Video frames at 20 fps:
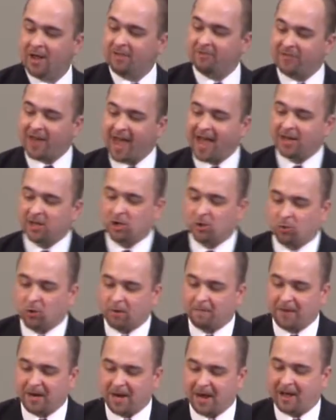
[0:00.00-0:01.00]
then you will
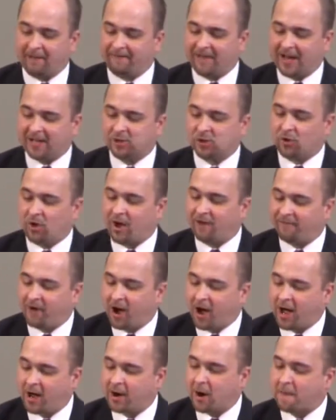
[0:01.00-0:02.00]
be a vessel of
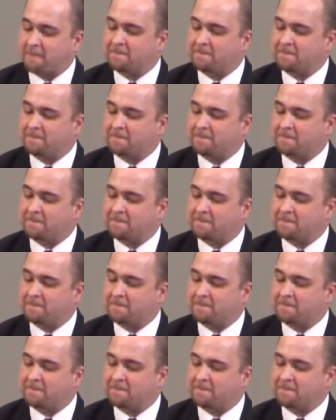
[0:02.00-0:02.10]
honor,